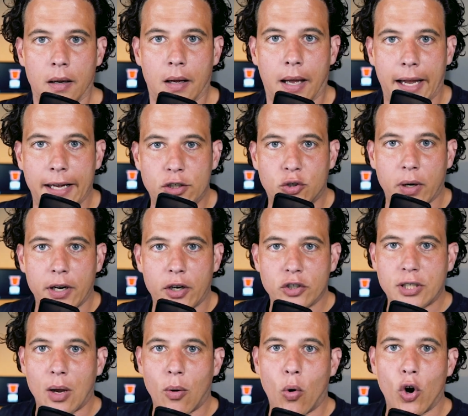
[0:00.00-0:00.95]
Hey
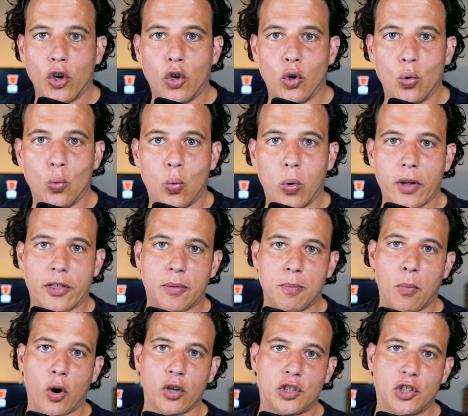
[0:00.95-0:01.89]
traders, how are you? With
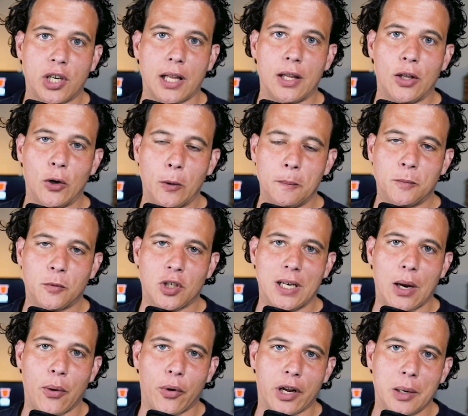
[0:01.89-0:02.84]
Marcello.
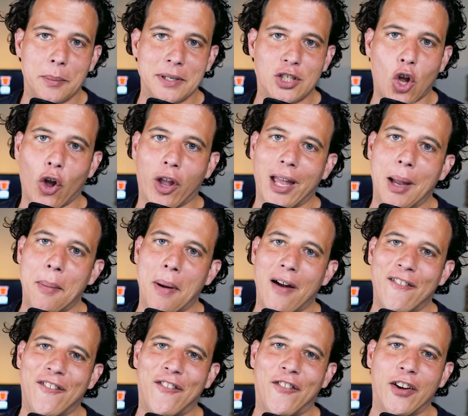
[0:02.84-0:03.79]
Today we're going to be talking
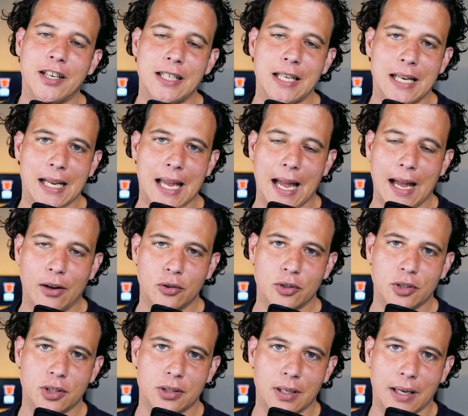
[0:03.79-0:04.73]
about funded
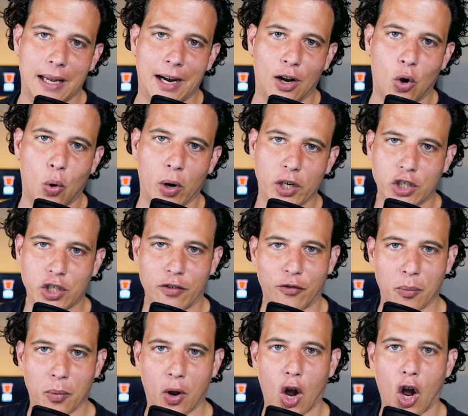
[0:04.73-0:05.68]
accounts. I got a question
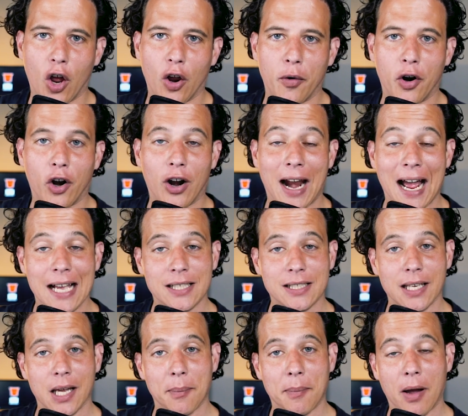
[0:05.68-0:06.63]
from Connor
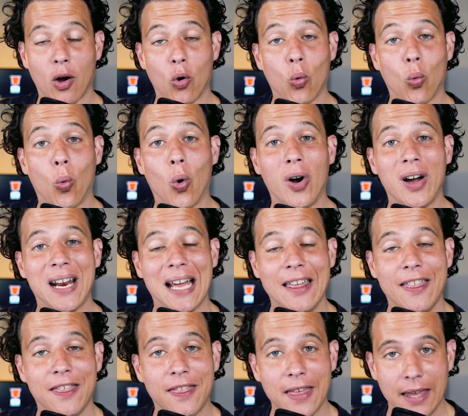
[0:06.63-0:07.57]
asking about what I
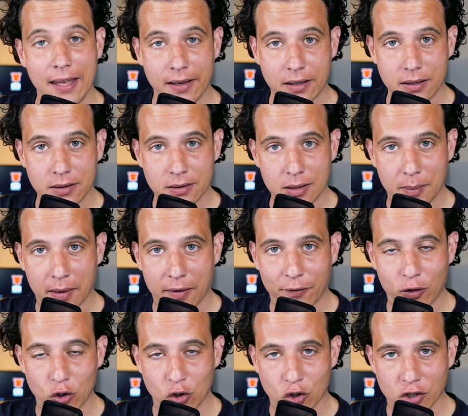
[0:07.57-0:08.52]
think about
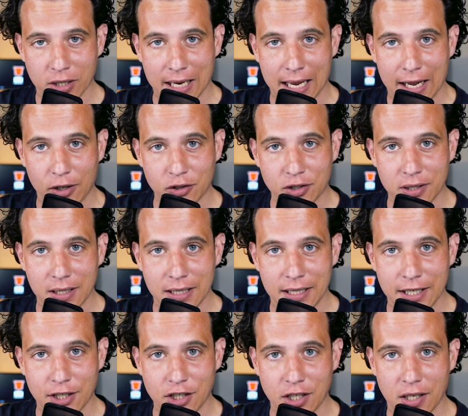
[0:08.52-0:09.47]
futures accounts, in
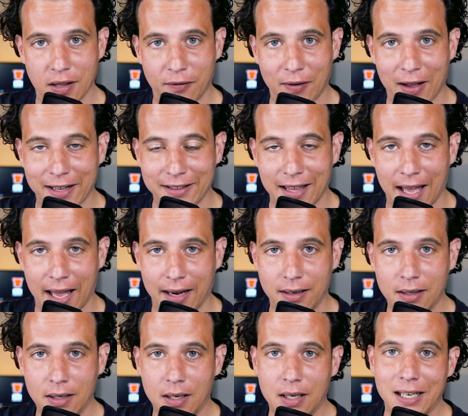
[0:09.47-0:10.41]
addition to the fact that
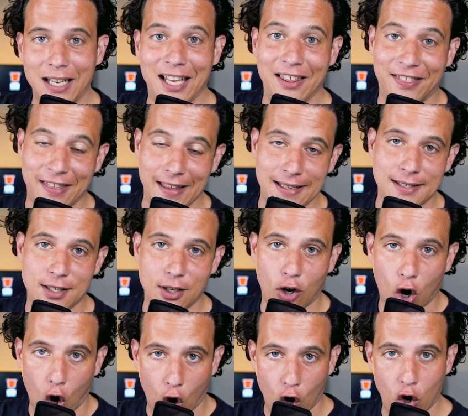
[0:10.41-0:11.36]
he thinks
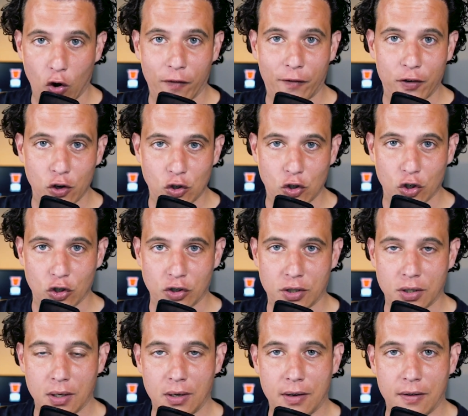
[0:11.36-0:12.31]
there are no
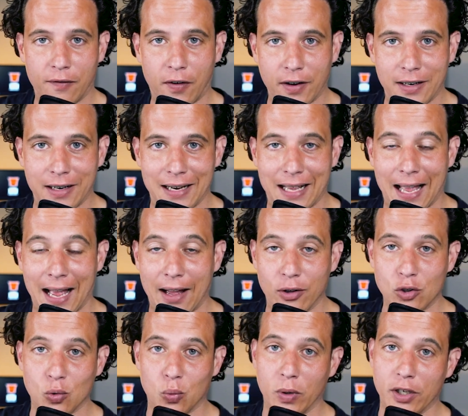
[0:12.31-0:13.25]
futures funded
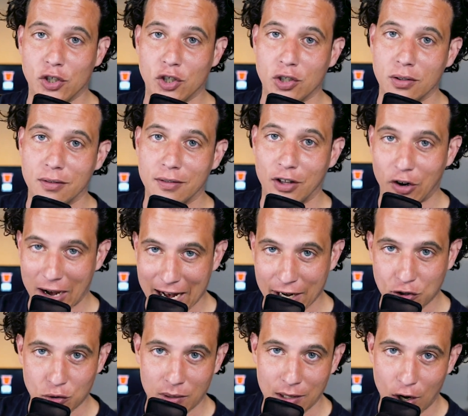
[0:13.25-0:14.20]
accounts, which there
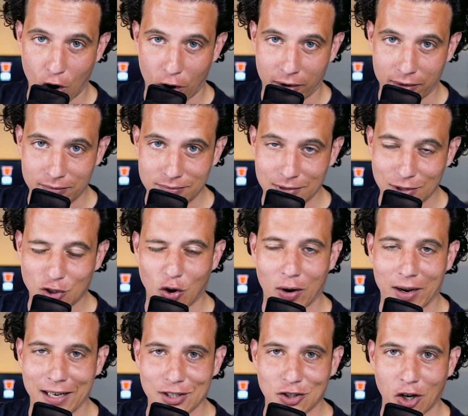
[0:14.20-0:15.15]
actually are. Let's go
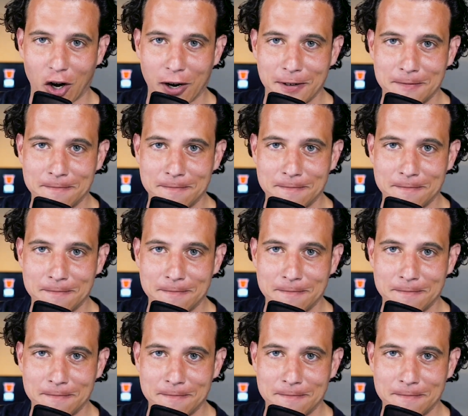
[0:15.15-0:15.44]
ahead and get started.